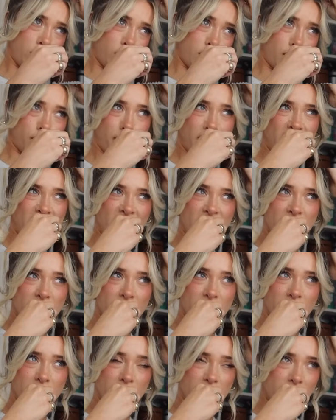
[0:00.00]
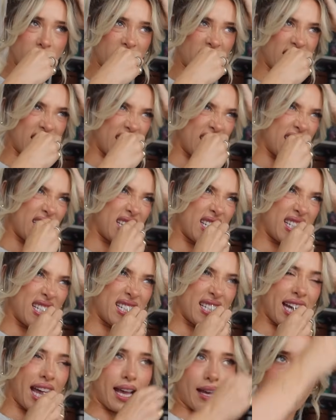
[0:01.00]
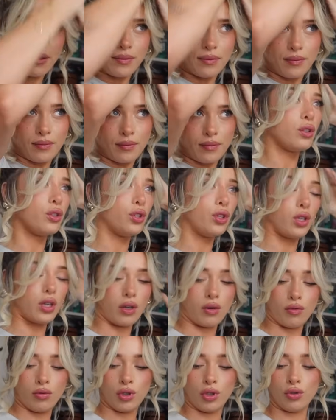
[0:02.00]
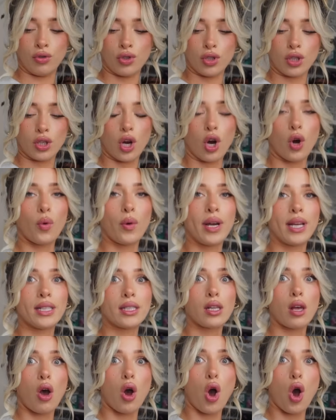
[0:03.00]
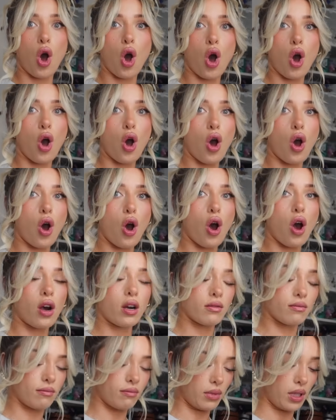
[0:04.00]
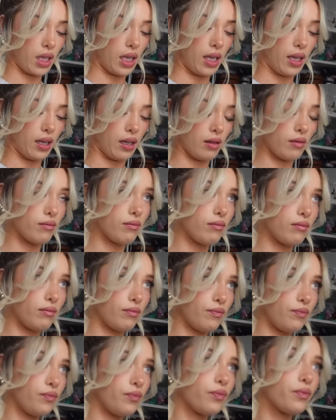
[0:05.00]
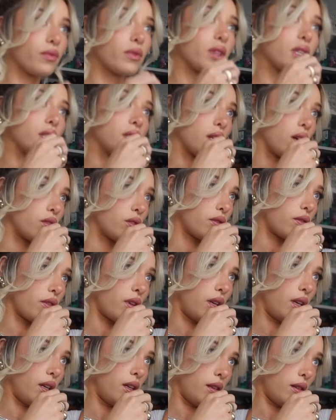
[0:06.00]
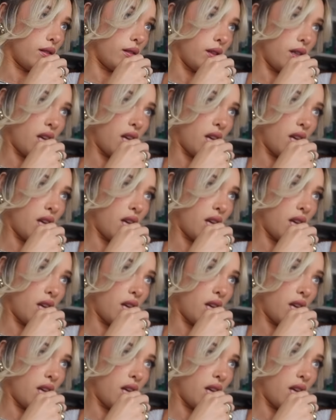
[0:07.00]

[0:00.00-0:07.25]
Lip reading: Just pin this on. You know, you just always, the sounds of cleaning.